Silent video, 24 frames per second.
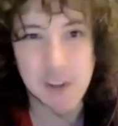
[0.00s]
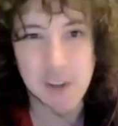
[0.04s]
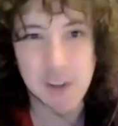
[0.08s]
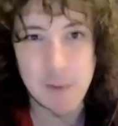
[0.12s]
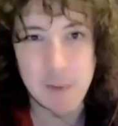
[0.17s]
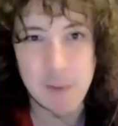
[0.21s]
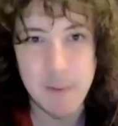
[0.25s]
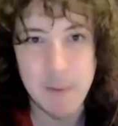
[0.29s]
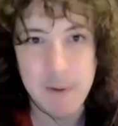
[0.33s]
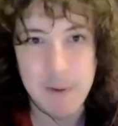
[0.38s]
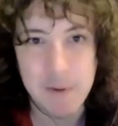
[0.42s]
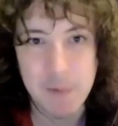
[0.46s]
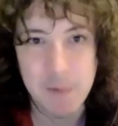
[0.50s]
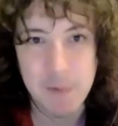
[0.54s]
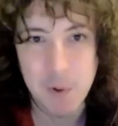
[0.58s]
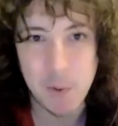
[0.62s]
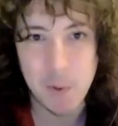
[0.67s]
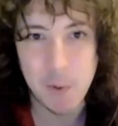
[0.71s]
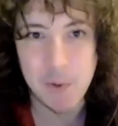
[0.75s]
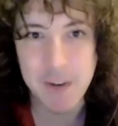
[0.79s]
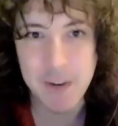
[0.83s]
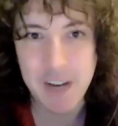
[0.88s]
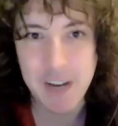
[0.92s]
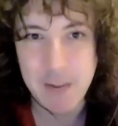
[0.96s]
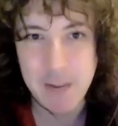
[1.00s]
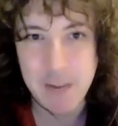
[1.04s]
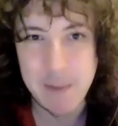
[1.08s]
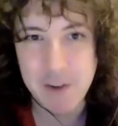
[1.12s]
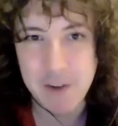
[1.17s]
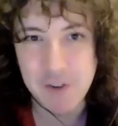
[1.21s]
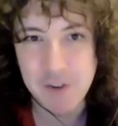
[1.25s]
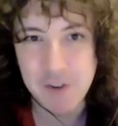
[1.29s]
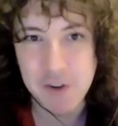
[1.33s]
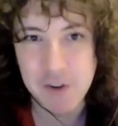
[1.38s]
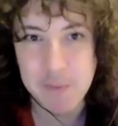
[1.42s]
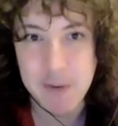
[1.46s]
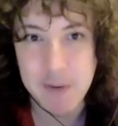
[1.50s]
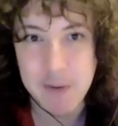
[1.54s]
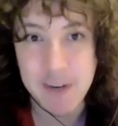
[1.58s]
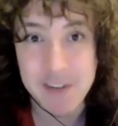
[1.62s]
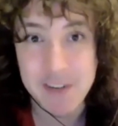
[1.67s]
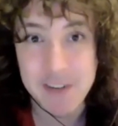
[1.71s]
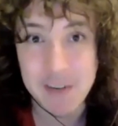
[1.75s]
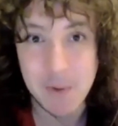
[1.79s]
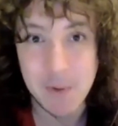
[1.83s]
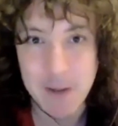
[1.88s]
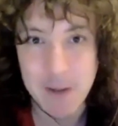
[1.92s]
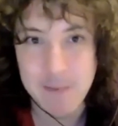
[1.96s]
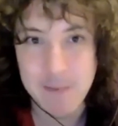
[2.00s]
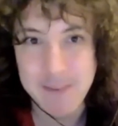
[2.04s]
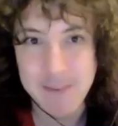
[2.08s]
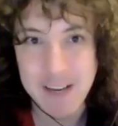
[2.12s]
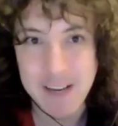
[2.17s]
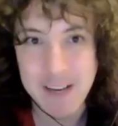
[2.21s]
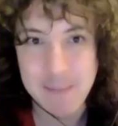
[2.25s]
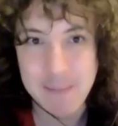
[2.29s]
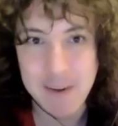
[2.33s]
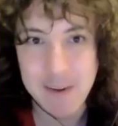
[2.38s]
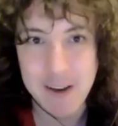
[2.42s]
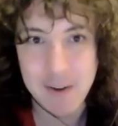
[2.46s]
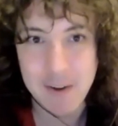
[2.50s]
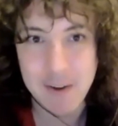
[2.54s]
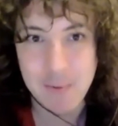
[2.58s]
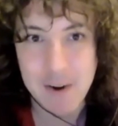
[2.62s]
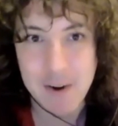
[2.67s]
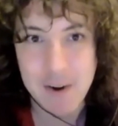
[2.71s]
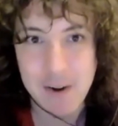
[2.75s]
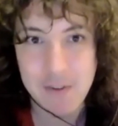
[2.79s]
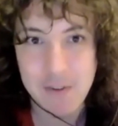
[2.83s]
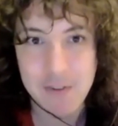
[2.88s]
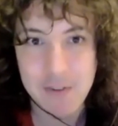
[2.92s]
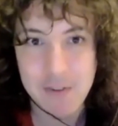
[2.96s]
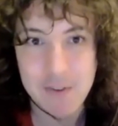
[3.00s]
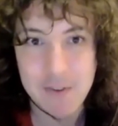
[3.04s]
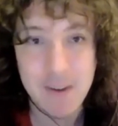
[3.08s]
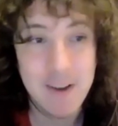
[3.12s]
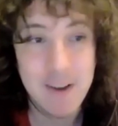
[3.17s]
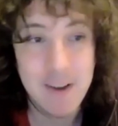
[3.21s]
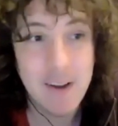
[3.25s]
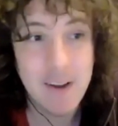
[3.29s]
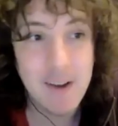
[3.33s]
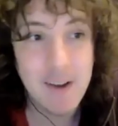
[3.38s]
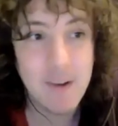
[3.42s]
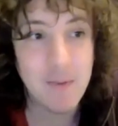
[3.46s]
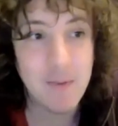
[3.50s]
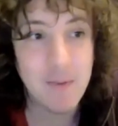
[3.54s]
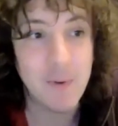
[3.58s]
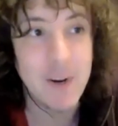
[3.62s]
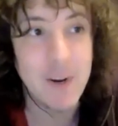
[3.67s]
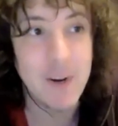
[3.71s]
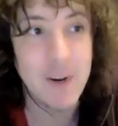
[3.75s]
You might be able to record it in your bedroom and still get feedback, whereas really